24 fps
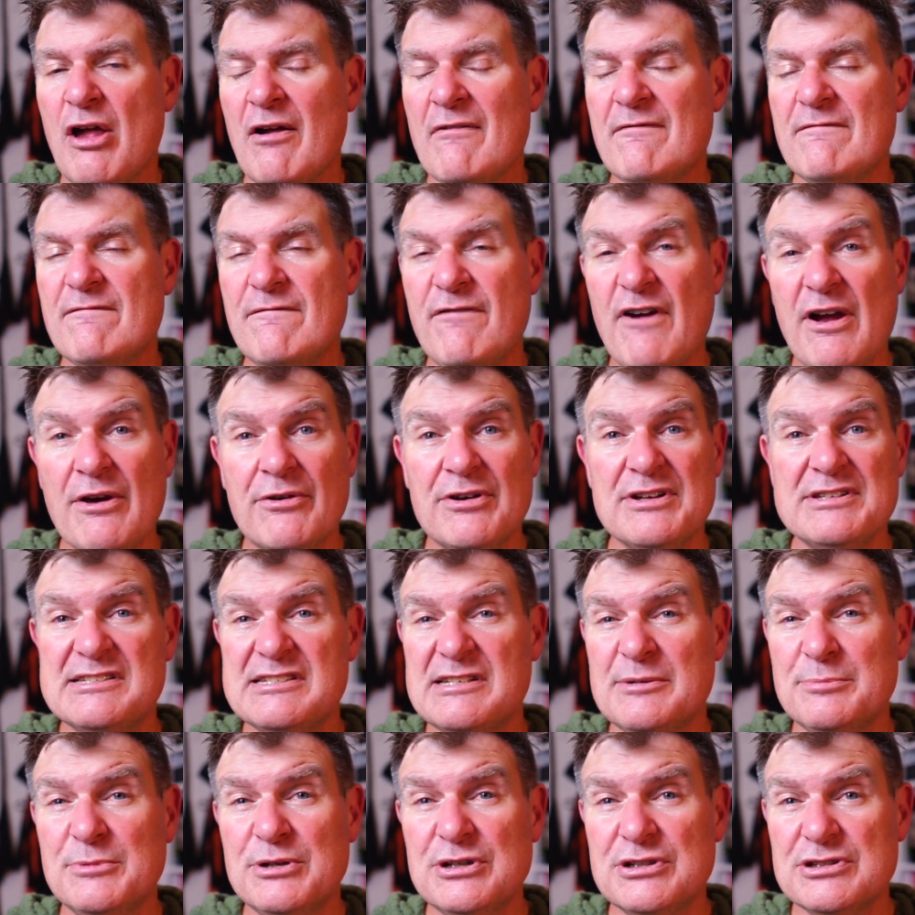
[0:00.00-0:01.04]
Very
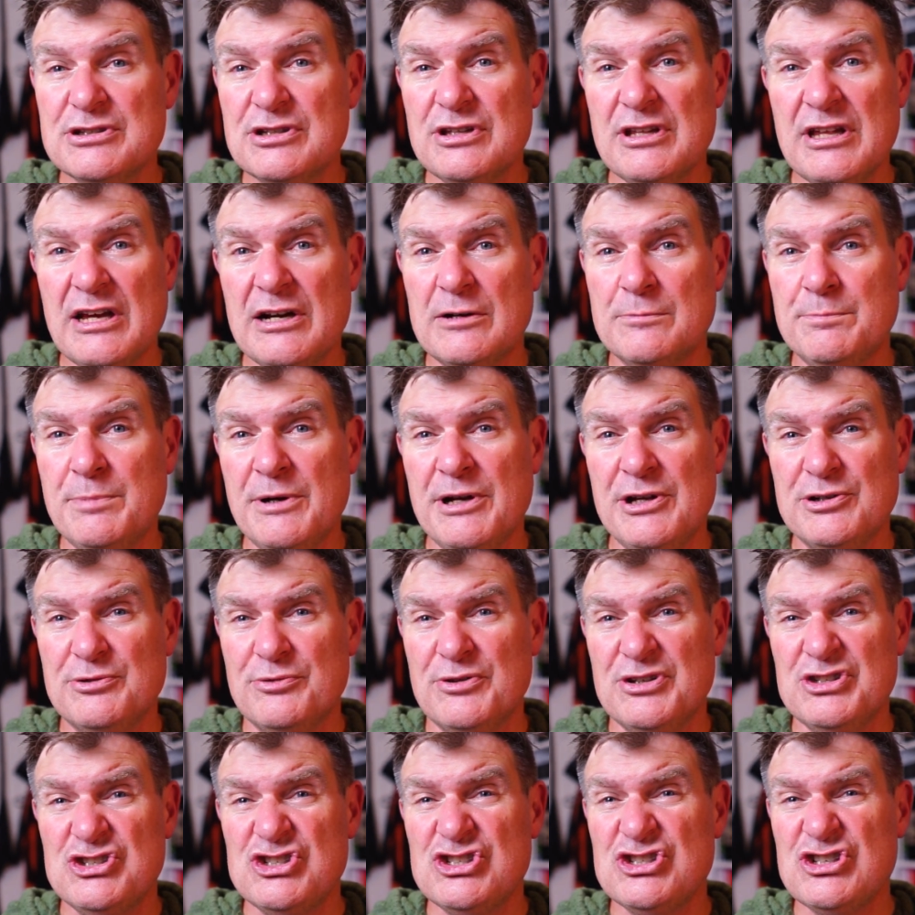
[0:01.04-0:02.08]
similar to the Alpina
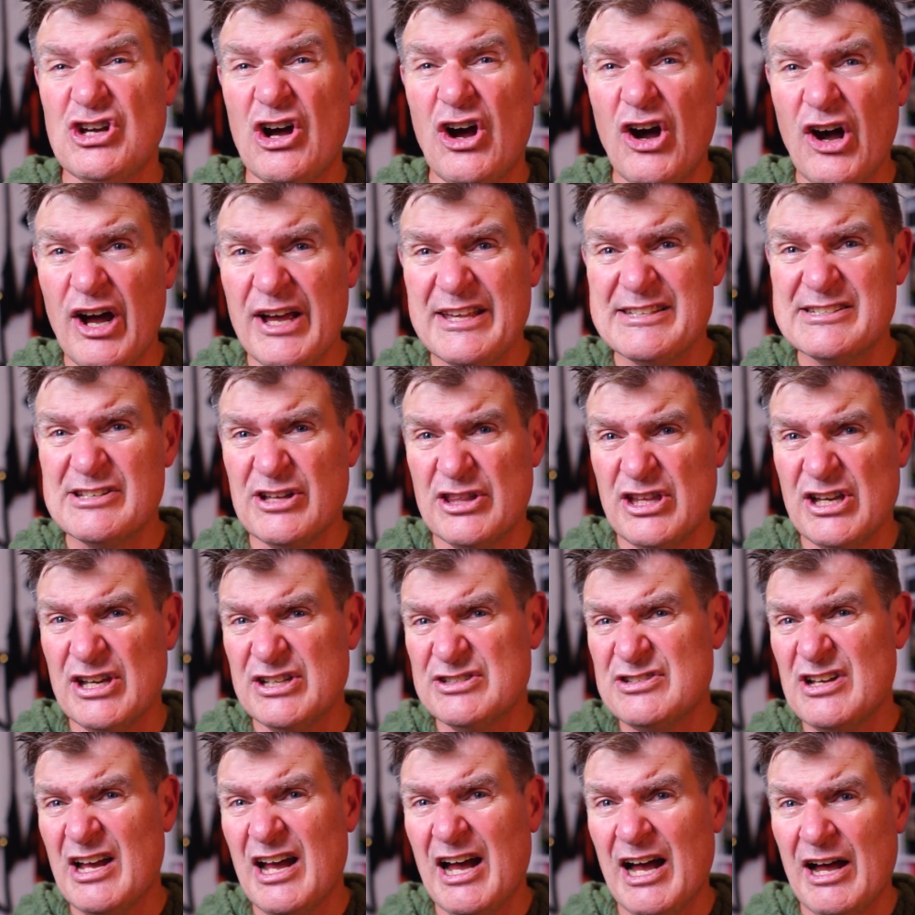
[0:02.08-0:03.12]
in size. I think
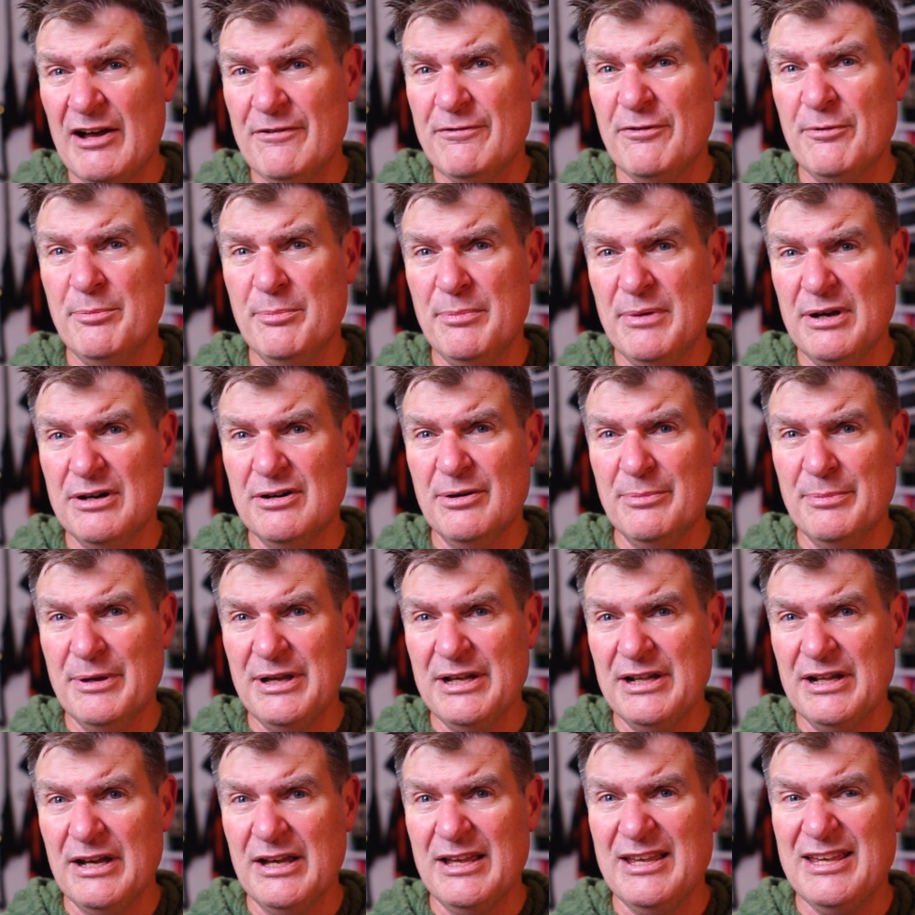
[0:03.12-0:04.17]
it's 0.5
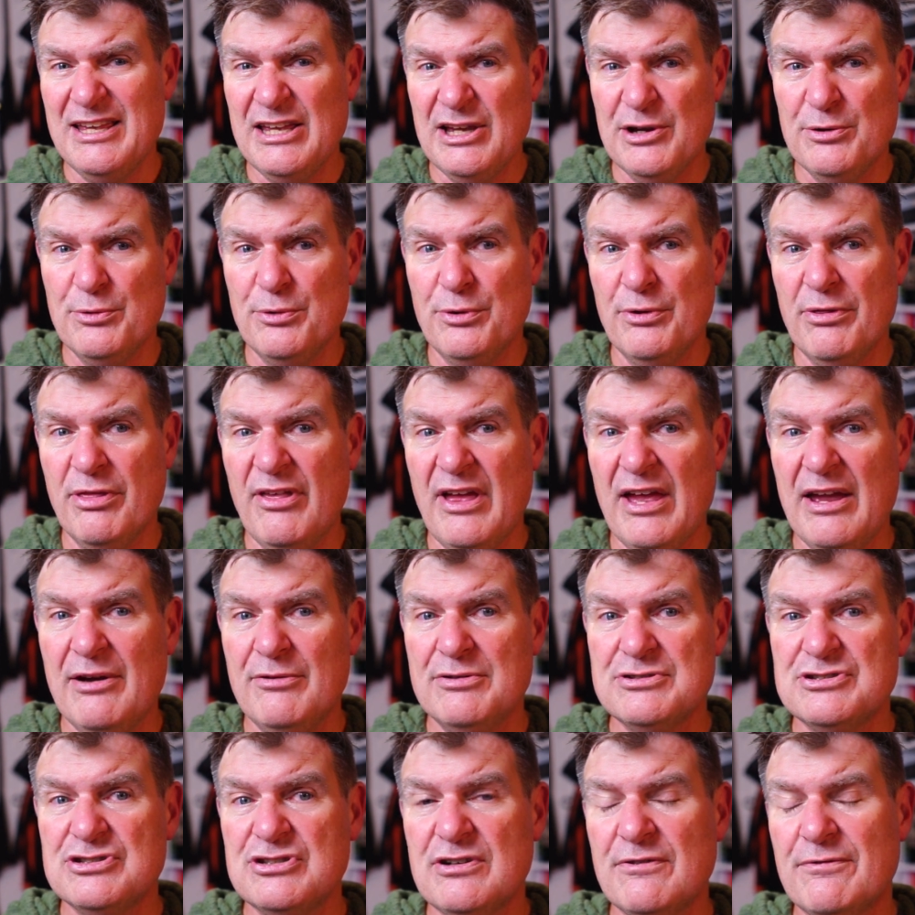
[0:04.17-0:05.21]
millimeter here or there
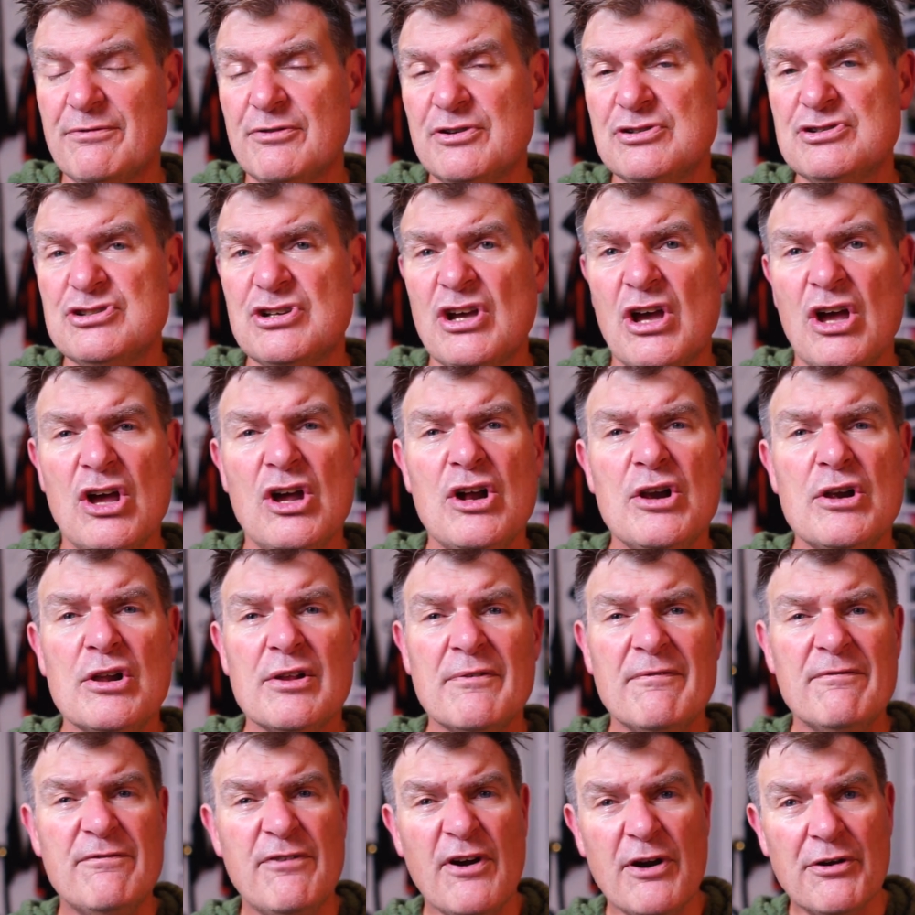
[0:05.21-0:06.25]
is different.
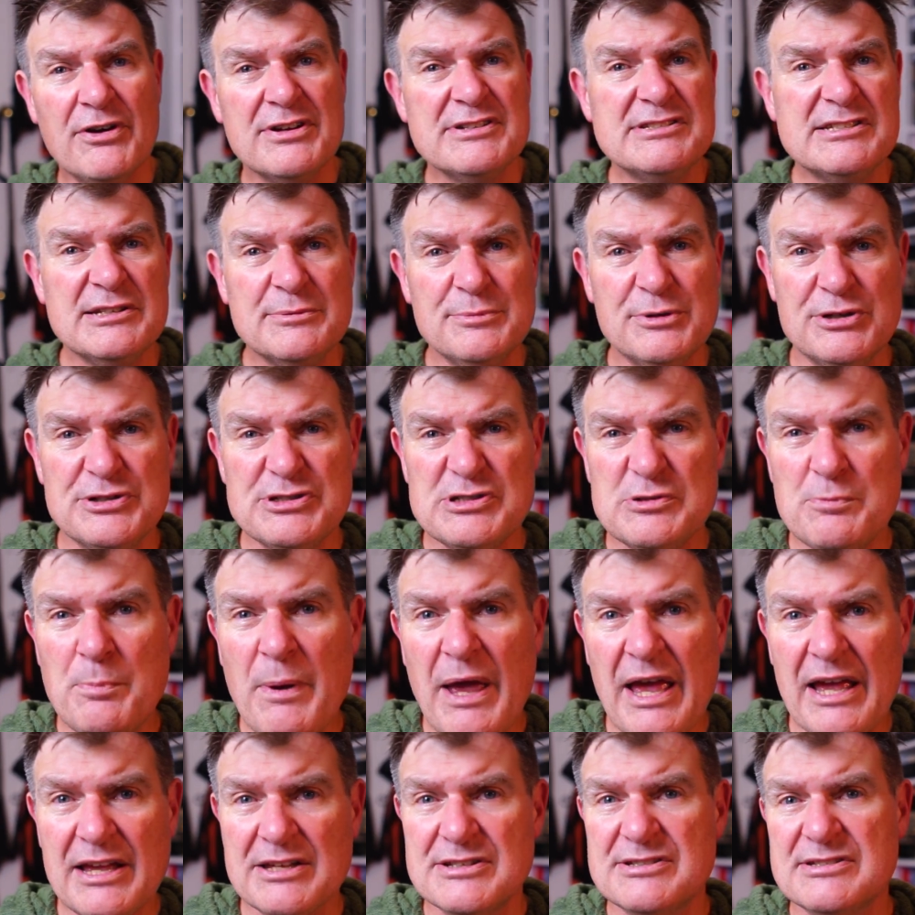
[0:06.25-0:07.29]
Very similar
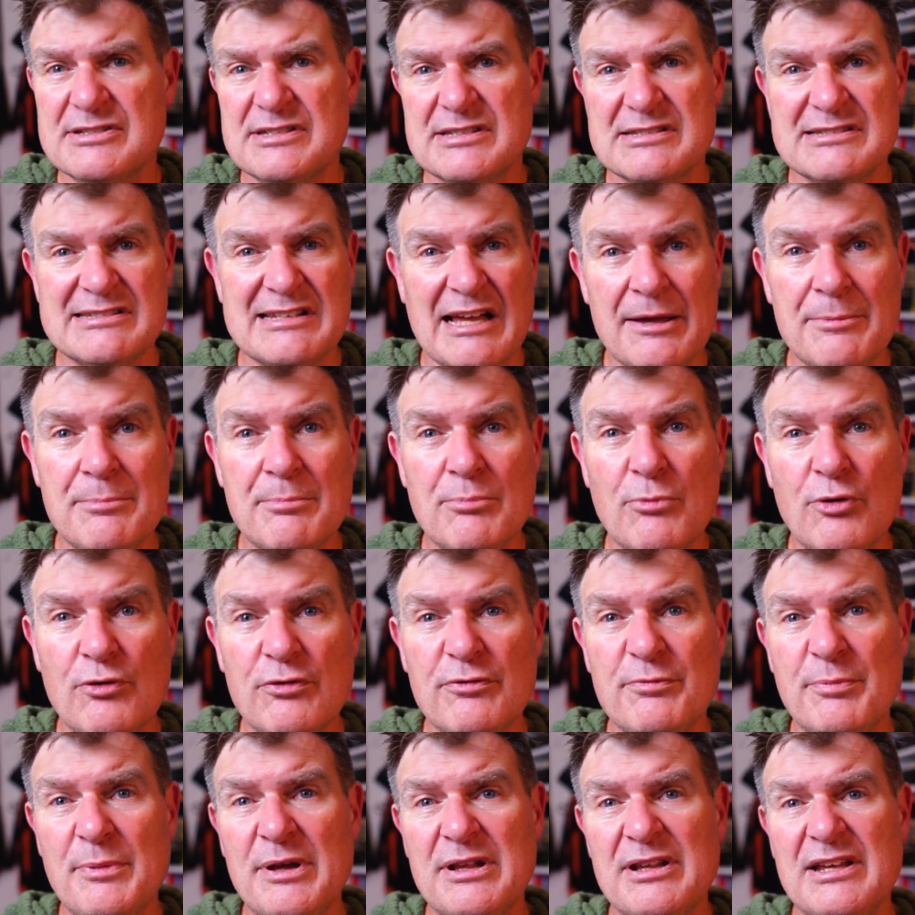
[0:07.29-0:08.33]
specs, same
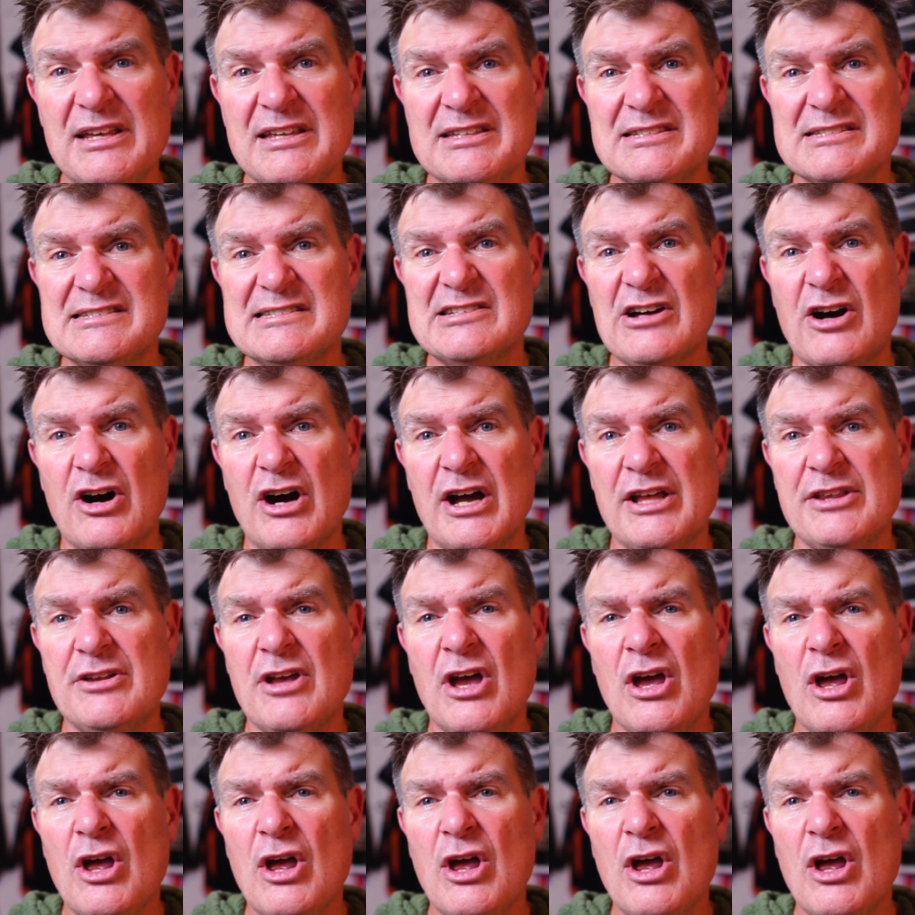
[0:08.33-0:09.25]
movement inside.